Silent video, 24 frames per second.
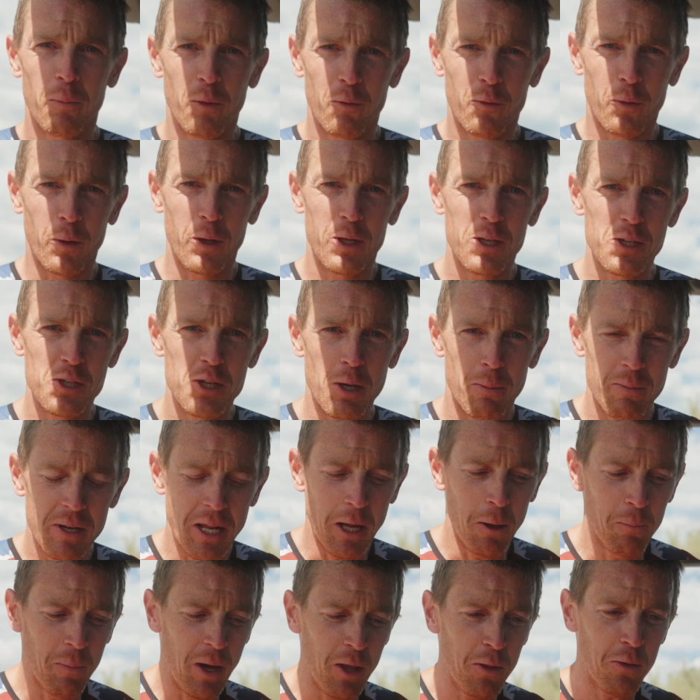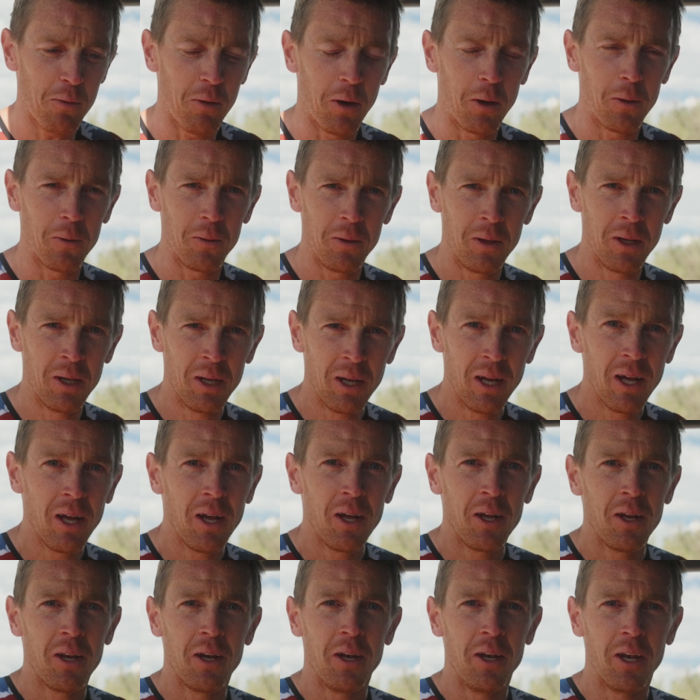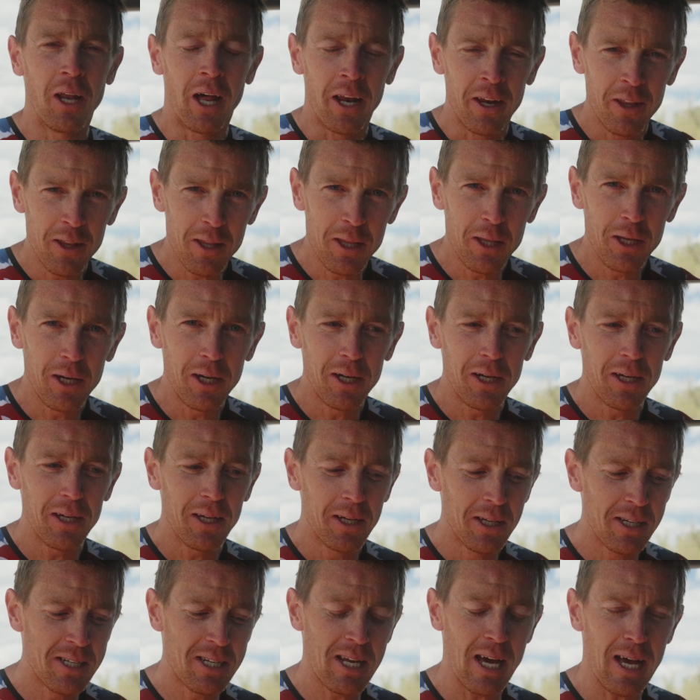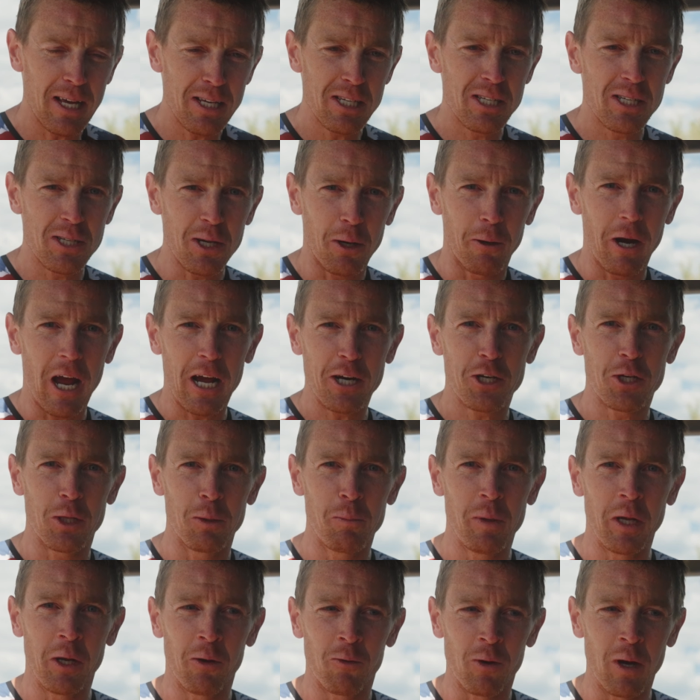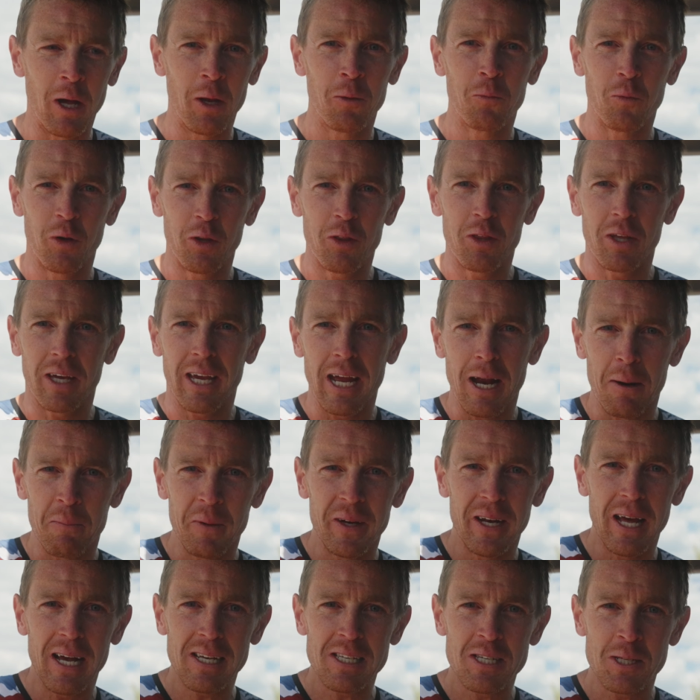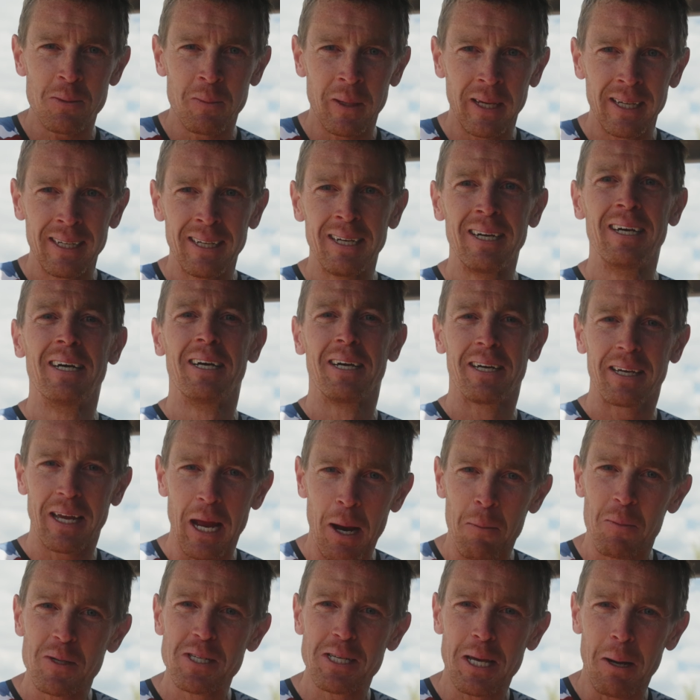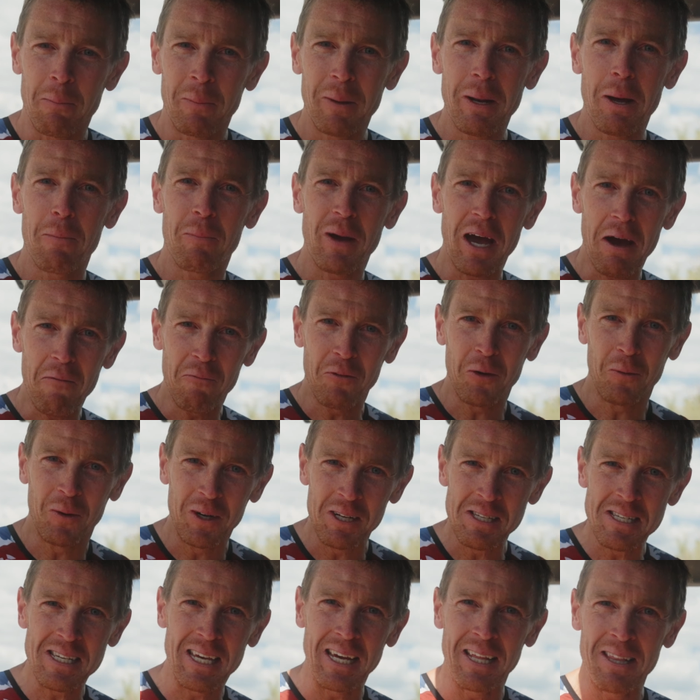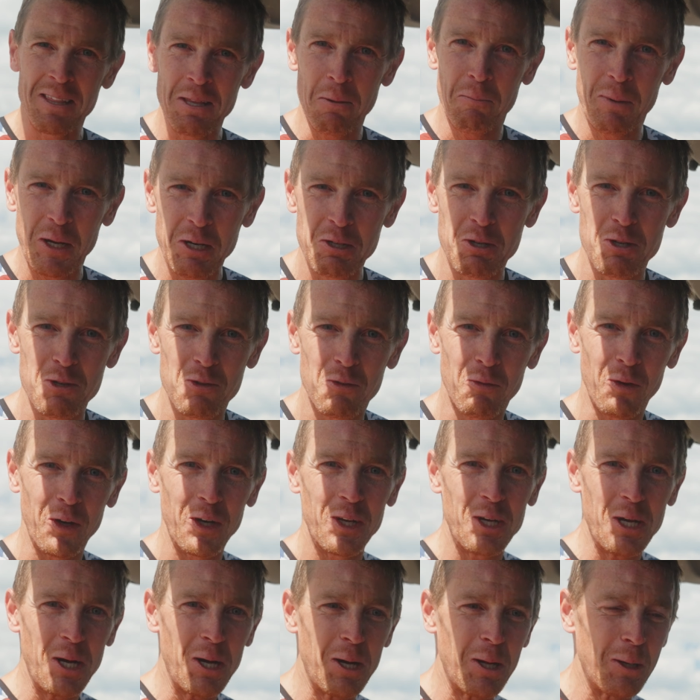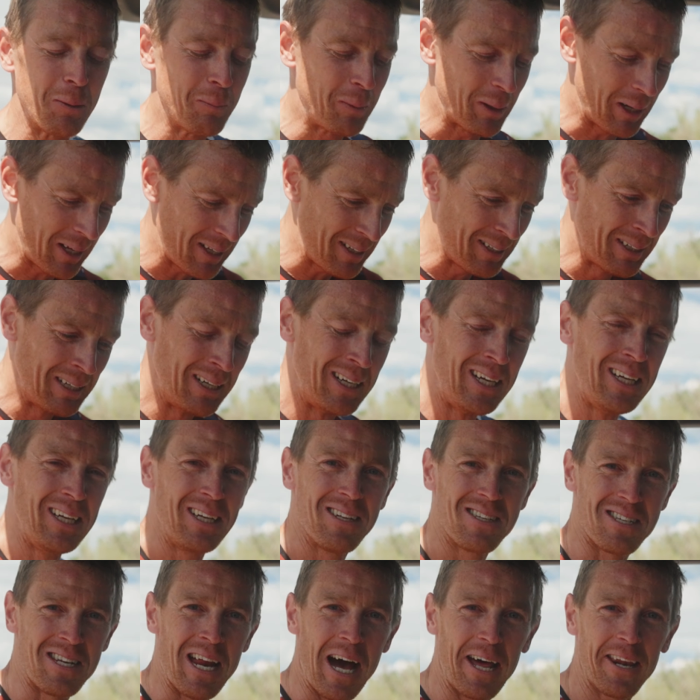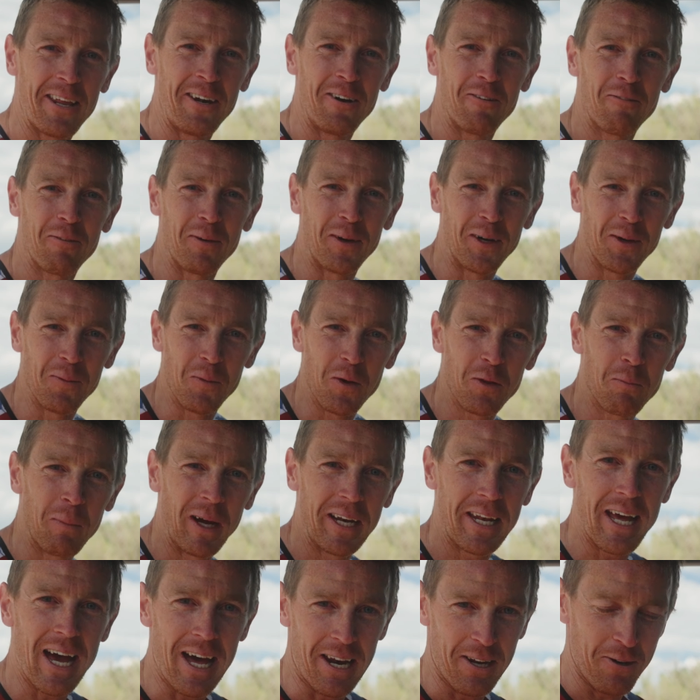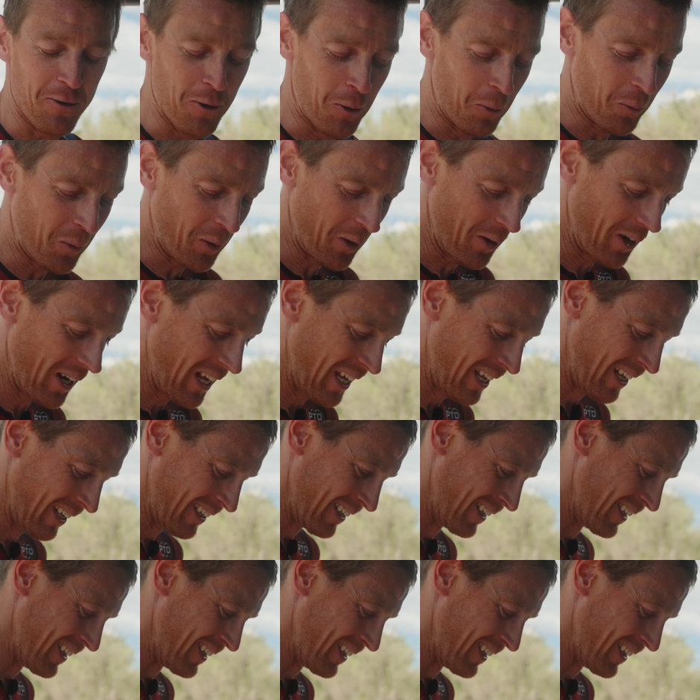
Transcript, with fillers: before you jump down my throat, none of the tests are actually being run with the camera next to me. Camera's coming up afterwards, getting the pictures for y'all, but it's not interfering with my data, don't worry.